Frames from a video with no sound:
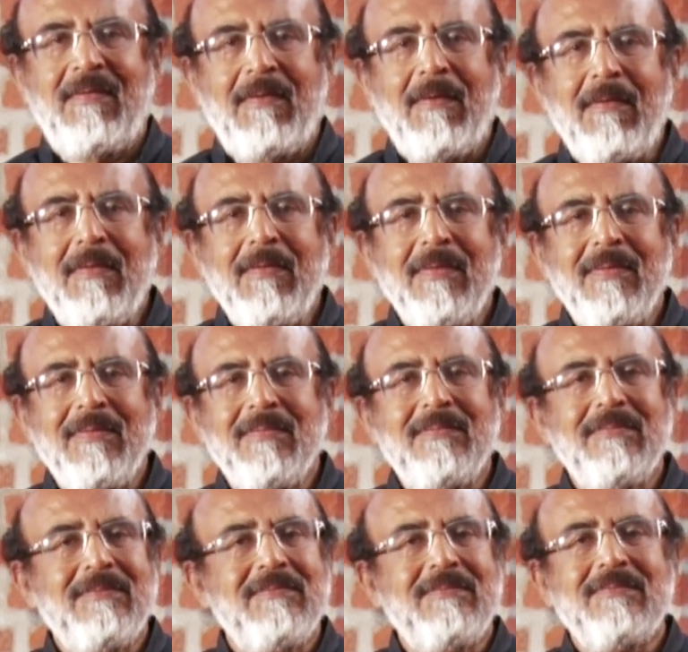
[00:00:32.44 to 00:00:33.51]
all
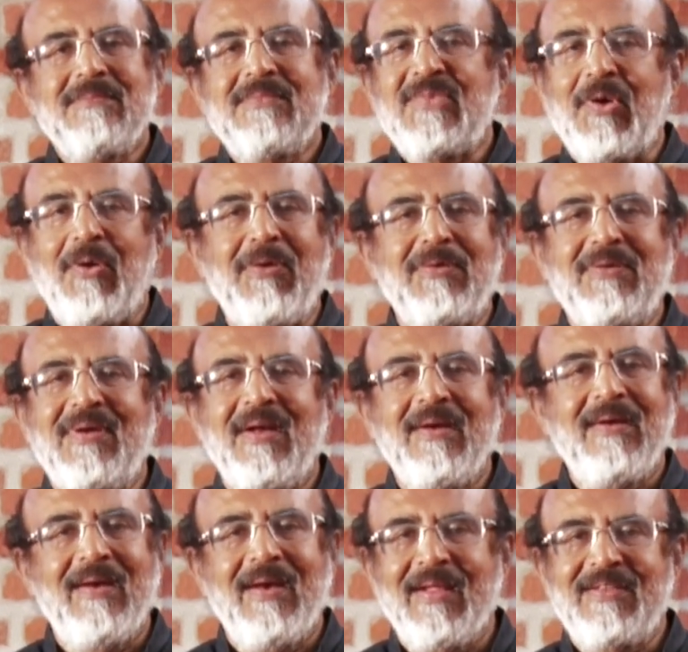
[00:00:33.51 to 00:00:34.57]
taught
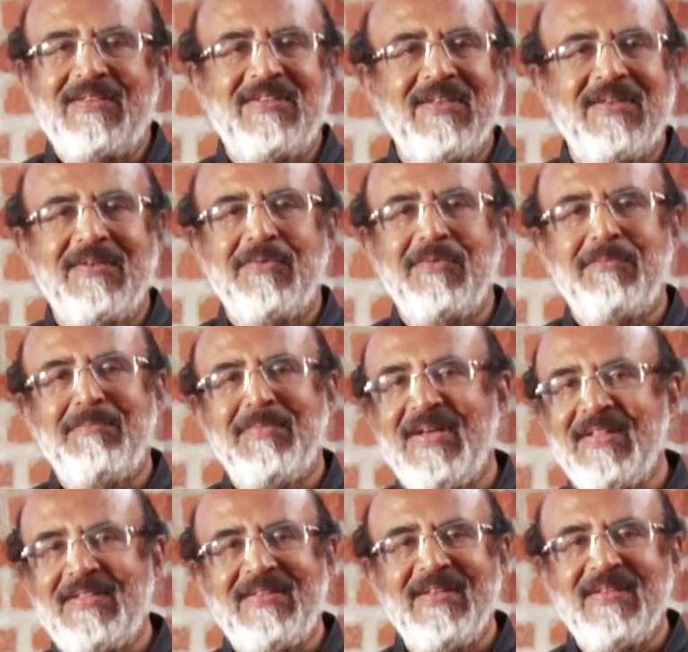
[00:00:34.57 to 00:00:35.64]
and lectured on
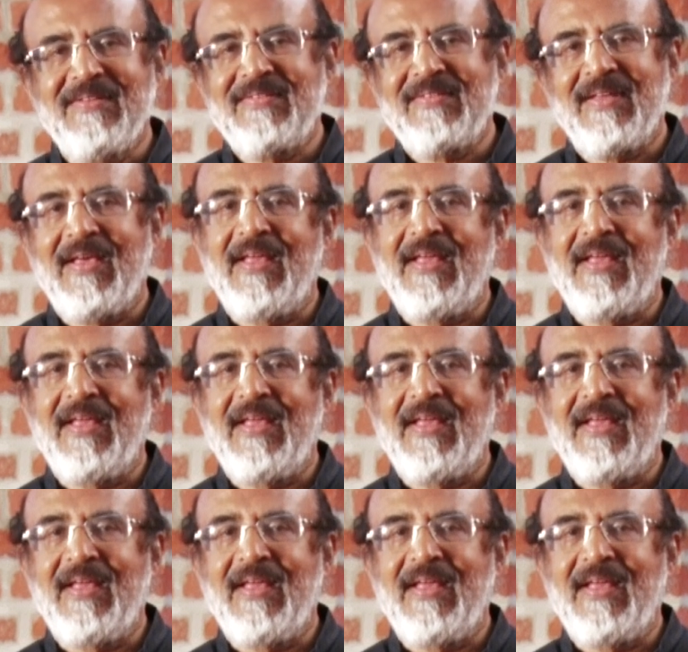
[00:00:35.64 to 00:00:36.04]
many things,